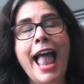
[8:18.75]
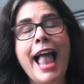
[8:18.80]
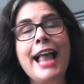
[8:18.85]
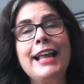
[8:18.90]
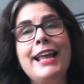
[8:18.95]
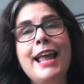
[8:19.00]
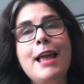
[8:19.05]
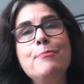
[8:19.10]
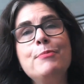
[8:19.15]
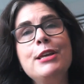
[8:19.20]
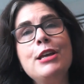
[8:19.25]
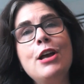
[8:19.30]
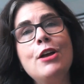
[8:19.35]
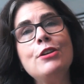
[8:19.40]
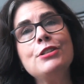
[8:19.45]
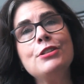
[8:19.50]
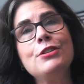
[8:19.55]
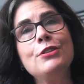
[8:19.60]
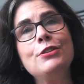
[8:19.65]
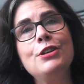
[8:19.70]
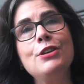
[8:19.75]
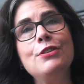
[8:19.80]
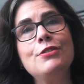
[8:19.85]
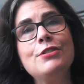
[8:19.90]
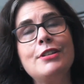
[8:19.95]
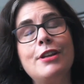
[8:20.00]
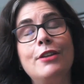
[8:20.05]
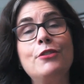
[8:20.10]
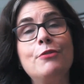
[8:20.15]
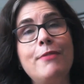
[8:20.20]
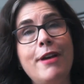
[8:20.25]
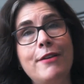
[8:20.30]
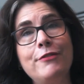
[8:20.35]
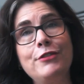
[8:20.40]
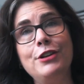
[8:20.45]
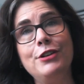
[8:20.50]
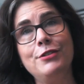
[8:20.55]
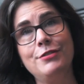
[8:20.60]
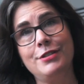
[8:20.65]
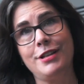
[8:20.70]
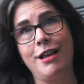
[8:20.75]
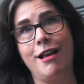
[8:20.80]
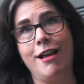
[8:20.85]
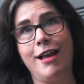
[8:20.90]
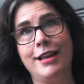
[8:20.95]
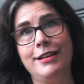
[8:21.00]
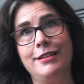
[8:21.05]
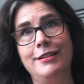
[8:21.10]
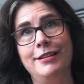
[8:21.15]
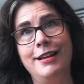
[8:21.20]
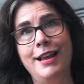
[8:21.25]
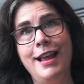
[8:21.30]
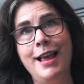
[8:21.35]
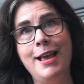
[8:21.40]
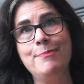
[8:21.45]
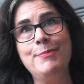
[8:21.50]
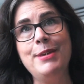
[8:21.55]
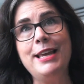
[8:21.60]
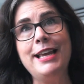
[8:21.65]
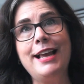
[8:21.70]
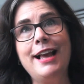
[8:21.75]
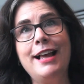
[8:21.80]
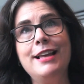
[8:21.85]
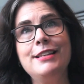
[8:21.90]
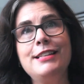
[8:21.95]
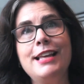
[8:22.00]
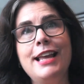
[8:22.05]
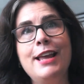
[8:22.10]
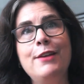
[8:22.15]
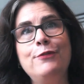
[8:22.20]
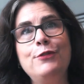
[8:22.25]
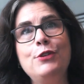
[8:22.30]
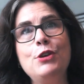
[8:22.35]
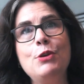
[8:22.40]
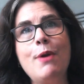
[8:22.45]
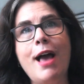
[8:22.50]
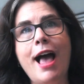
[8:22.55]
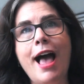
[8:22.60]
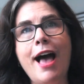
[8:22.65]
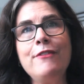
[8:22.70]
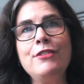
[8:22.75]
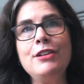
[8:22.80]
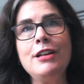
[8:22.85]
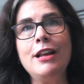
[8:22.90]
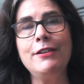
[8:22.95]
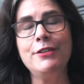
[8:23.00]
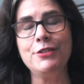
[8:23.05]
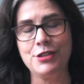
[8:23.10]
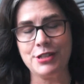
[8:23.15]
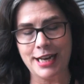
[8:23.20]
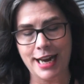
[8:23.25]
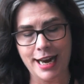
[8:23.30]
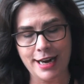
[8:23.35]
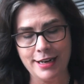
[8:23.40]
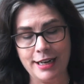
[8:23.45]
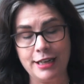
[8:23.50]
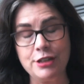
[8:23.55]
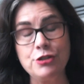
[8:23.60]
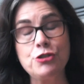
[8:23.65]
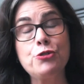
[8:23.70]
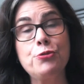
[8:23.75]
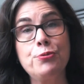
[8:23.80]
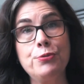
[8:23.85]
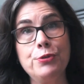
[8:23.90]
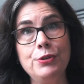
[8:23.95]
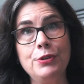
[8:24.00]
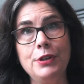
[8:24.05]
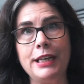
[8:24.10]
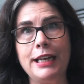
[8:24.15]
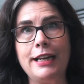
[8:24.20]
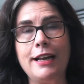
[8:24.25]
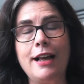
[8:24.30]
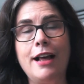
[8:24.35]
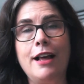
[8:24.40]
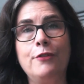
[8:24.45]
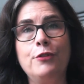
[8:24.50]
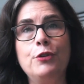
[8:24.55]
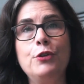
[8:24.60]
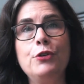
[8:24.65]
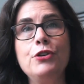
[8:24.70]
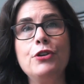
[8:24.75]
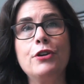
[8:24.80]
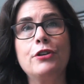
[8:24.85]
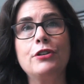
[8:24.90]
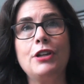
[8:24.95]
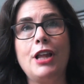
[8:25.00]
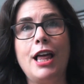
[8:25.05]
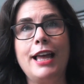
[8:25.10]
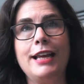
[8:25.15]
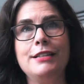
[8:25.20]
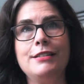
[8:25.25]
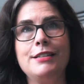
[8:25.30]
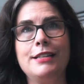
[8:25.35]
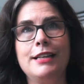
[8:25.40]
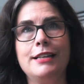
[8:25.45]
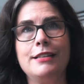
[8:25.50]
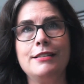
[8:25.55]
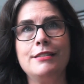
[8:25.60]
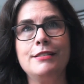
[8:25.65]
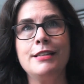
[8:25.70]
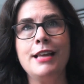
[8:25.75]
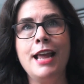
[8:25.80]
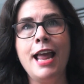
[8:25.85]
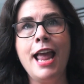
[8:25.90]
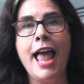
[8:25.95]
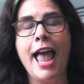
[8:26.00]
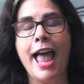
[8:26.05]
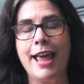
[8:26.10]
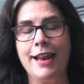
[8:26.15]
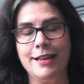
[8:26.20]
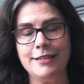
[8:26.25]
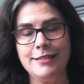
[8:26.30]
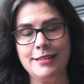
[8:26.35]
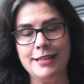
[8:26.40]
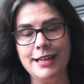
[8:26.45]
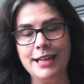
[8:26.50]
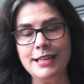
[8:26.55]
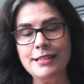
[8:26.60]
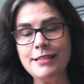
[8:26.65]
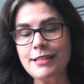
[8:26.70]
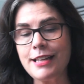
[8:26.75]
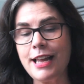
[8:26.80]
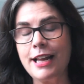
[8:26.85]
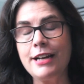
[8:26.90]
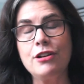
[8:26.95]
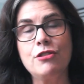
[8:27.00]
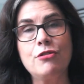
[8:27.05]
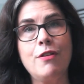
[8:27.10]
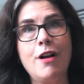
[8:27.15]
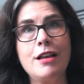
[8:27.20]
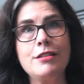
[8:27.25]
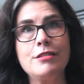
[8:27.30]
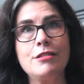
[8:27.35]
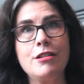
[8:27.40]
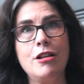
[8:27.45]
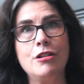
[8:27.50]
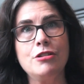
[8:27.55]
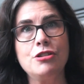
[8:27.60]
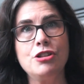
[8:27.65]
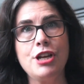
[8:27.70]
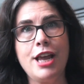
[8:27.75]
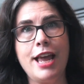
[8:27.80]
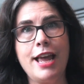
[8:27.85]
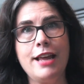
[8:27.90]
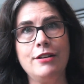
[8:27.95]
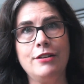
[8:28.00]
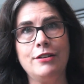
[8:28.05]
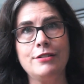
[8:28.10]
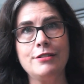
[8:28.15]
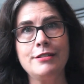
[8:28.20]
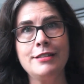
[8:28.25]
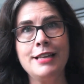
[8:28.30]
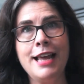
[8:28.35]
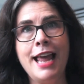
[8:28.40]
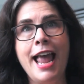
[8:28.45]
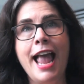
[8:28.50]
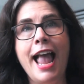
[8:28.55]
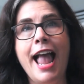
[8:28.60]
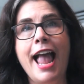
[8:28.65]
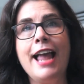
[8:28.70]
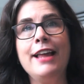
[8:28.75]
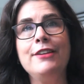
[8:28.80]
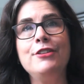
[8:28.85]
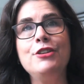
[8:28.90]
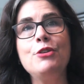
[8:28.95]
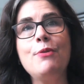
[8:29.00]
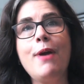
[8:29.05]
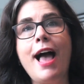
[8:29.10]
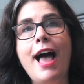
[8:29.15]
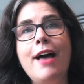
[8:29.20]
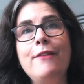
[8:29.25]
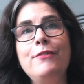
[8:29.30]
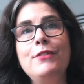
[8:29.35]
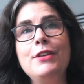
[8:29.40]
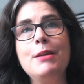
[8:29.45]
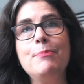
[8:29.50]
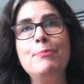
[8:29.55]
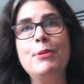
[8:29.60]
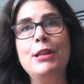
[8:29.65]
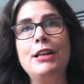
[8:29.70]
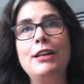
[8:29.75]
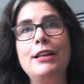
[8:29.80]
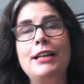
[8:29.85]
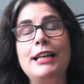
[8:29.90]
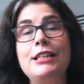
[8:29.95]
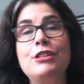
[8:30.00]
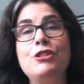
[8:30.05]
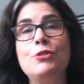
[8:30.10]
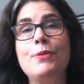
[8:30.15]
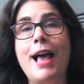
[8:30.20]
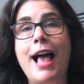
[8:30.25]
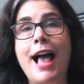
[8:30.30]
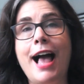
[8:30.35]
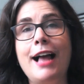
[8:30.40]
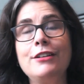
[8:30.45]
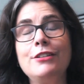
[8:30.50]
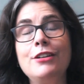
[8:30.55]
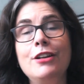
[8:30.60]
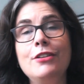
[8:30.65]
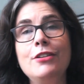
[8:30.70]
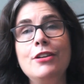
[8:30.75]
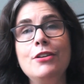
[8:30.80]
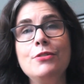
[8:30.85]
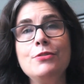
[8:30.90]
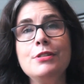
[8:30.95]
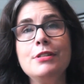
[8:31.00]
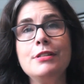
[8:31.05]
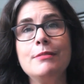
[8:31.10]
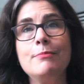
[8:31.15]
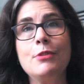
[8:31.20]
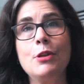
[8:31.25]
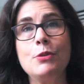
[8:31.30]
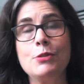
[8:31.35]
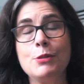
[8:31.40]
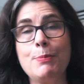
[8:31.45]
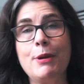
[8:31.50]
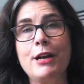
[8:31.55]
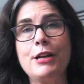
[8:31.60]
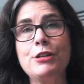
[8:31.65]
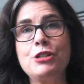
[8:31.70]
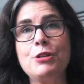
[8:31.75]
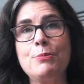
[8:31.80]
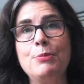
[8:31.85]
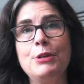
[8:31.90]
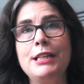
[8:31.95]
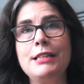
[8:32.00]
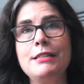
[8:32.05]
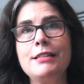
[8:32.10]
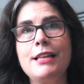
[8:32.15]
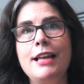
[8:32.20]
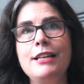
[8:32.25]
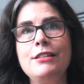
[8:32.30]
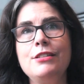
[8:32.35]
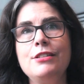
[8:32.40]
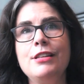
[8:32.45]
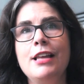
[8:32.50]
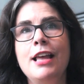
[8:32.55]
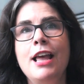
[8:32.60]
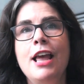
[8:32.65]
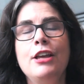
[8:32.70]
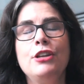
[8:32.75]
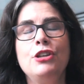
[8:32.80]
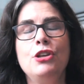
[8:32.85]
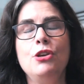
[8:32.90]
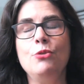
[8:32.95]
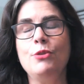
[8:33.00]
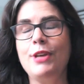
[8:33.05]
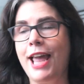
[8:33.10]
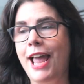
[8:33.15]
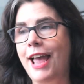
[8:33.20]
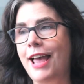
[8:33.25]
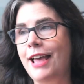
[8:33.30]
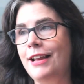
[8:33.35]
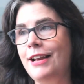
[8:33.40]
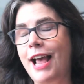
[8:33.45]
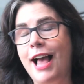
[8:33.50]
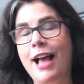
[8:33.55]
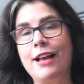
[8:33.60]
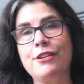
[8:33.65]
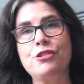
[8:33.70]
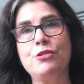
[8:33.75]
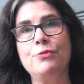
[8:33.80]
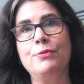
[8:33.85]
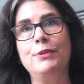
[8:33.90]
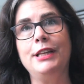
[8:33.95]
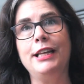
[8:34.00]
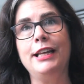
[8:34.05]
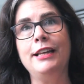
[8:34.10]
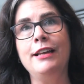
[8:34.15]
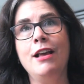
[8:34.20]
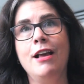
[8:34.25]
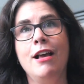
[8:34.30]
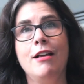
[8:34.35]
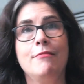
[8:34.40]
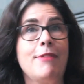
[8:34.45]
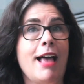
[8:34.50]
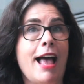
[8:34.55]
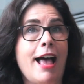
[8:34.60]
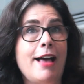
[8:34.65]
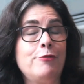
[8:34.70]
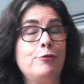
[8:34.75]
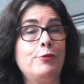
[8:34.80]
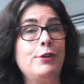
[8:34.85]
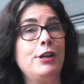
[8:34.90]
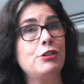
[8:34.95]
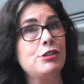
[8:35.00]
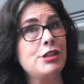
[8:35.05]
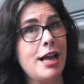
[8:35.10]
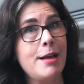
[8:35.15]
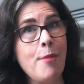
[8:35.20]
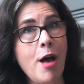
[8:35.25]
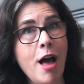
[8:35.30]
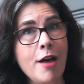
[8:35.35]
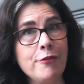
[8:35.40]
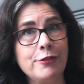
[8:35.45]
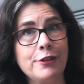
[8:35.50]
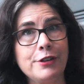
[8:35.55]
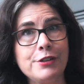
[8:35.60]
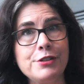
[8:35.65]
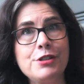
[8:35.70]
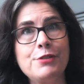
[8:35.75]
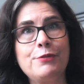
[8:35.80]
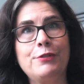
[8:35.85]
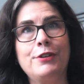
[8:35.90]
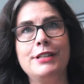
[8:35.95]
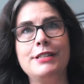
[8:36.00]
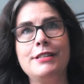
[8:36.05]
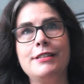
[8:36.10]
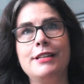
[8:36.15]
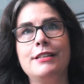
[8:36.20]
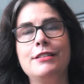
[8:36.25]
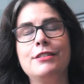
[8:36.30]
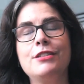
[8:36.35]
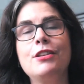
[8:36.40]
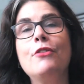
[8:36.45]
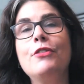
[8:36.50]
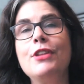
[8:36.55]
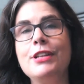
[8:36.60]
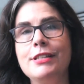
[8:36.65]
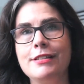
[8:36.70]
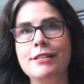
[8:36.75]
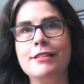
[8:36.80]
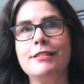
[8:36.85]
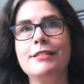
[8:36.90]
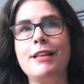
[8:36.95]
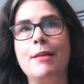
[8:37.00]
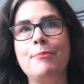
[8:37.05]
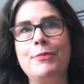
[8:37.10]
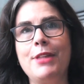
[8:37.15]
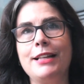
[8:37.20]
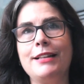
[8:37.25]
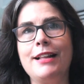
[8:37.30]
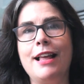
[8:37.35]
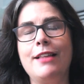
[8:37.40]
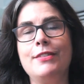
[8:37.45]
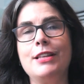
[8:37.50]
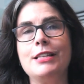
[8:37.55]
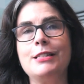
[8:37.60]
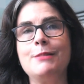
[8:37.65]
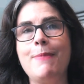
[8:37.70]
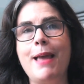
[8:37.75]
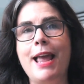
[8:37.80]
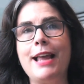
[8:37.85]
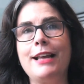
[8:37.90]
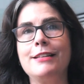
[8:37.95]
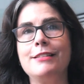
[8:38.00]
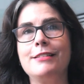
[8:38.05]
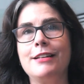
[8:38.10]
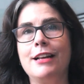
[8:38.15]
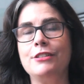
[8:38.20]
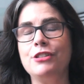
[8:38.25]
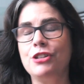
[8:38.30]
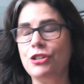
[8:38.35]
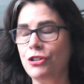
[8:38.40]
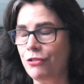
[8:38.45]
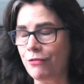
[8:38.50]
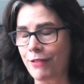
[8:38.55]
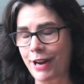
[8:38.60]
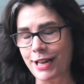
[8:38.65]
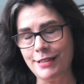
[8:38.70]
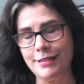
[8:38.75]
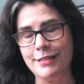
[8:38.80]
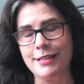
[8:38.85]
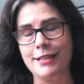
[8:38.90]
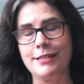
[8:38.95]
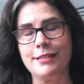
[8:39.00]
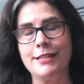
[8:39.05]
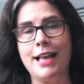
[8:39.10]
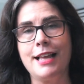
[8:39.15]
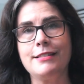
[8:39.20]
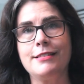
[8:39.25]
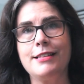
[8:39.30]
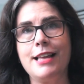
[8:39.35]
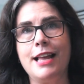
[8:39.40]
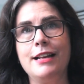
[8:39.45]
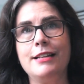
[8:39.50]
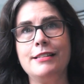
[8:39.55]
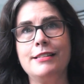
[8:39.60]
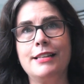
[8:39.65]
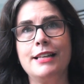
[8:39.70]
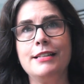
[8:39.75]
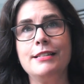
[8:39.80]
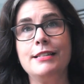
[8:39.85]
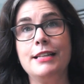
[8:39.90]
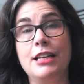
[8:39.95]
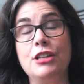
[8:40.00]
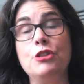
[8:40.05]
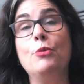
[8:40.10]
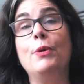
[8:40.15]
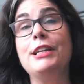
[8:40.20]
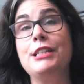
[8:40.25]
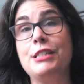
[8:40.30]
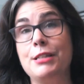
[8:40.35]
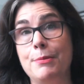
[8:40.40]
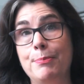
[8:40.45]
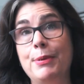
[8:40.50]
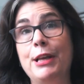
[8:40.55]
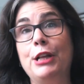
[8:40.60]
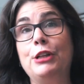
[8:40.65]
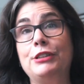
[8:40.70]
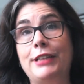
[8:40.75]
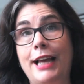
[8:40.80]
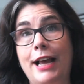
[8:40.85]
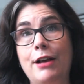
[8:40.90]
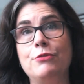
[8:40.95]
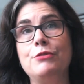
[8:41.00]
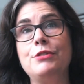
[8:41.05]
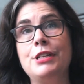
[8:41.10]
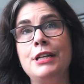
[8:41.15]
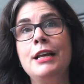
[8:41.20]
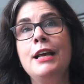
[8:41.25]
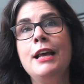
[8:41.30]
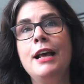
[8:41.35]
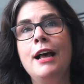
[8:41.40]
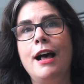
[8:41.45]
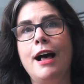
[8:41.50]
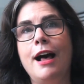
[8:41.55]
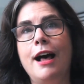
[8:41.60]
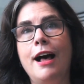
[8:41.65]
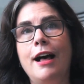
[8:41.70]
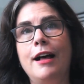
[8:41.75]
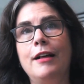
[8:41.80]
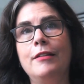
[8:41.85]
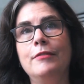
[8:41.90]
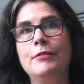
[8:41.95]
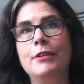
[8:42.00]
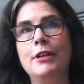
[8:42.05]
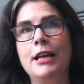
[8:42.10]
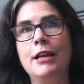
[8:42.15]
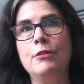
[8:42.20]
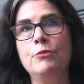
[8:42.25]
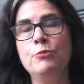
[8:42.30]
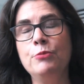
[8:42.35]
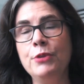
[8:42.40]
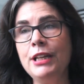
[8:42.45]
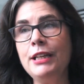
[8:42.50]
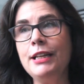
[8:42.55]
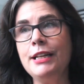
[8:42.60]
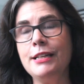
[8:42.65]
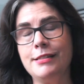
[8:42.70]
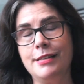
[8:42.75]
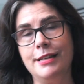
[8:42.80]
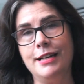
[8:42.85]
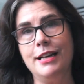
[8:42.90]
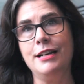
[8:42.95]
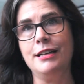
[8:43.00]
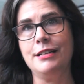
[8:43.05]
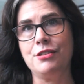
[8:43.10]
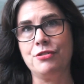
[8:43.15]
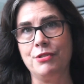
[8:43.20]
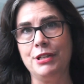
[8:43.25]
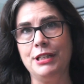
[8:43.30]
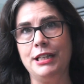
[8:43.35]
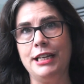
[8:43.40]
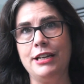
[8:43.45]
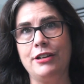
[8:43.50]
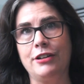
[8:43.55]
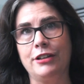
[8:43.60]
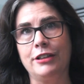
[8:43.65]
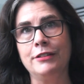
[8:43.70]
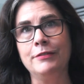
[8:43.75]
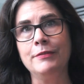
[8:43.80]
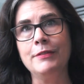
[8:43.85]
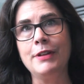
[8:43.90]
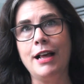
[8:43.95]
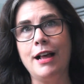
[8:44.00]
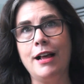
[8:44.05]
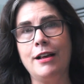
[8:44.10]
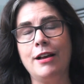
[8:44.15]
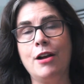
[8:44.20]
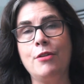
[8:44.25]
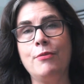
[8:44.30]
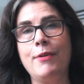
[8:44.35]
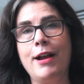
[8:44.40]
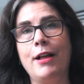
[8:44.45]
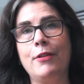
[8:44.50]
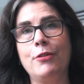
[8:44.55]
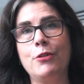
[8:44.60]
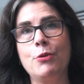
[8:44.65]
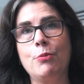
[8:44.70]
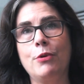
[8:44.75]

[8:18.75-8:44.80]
can be also used on the revenue side. Because if you have an understanding truly of who your client is, and it's an insight across all channels, and you have the ability to act on those perishable insights, you can actually have real-time offers, for instance. So this is something that this bank has done to great success and is continuing to build out, really as an industry leader around the